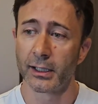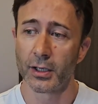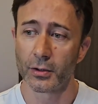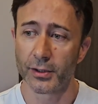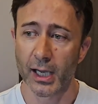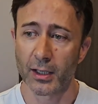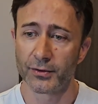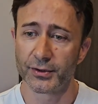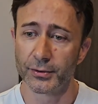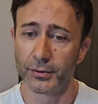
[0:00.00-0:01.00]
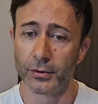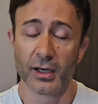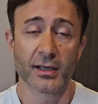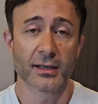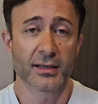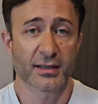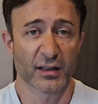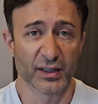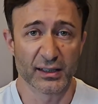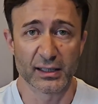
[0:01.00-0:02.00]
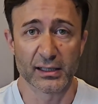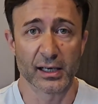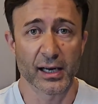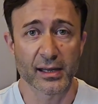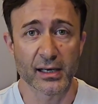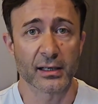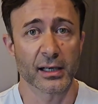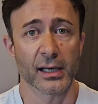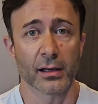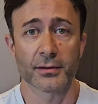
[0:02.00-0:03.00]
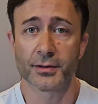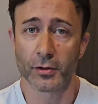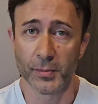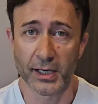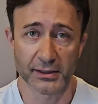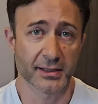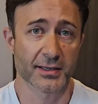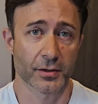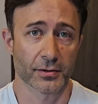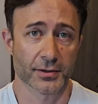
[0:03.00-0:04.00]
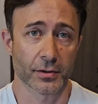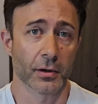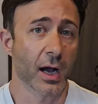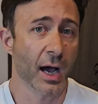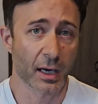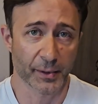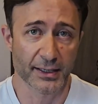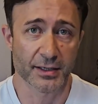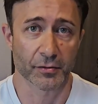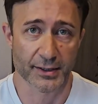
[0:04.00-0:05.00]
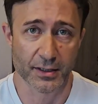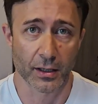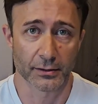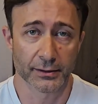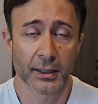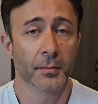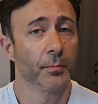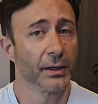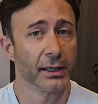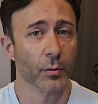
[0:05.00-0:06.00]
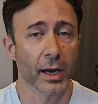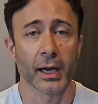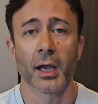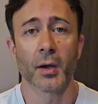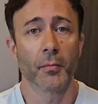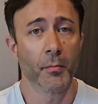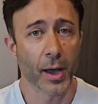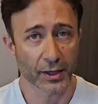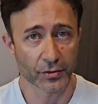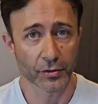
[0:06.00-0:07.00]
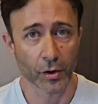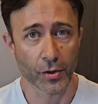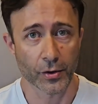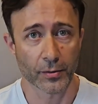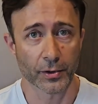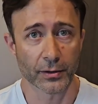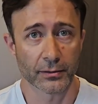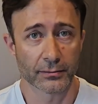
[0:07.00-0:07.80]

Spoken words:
they go down to 17, 18 kilos. To me, this is also an amazing result. But anyway, back to growth hormone.